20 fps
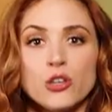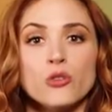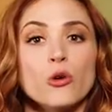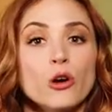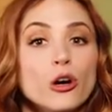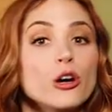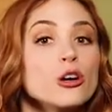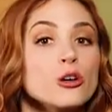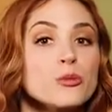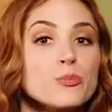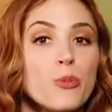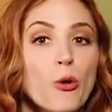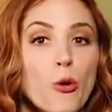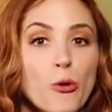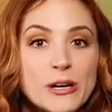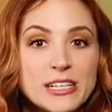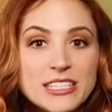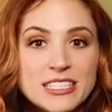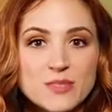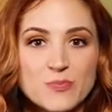You earn
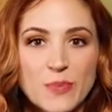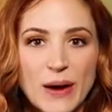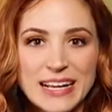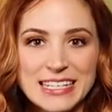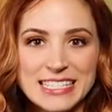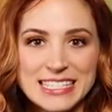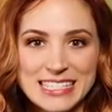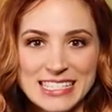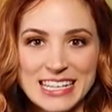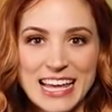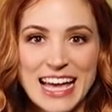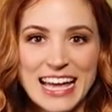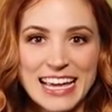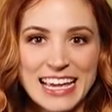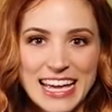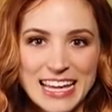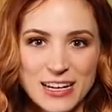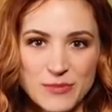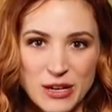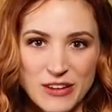points by
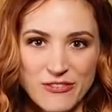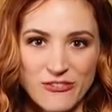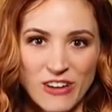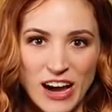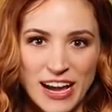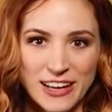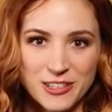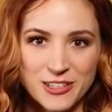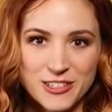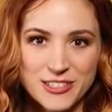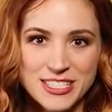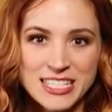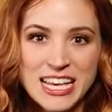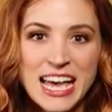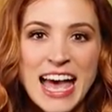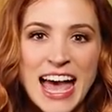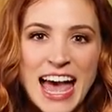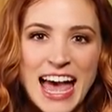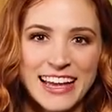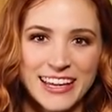slaying enemy fighters
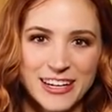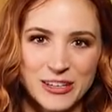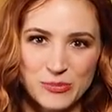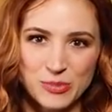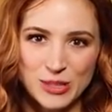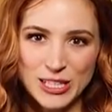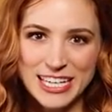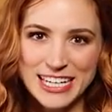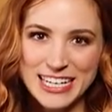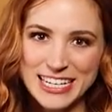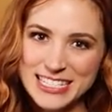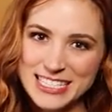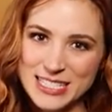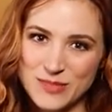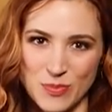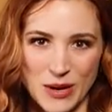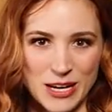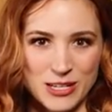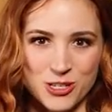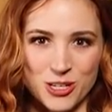and completing
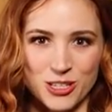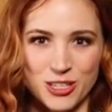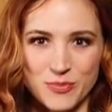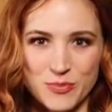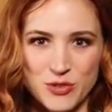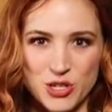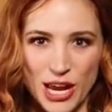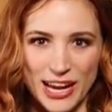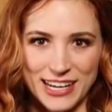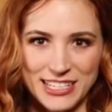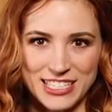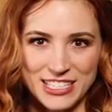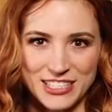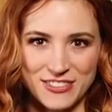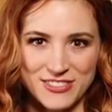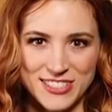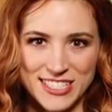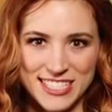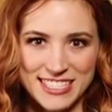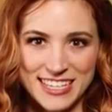special
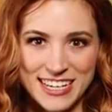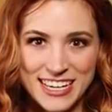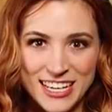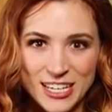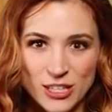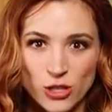objectives.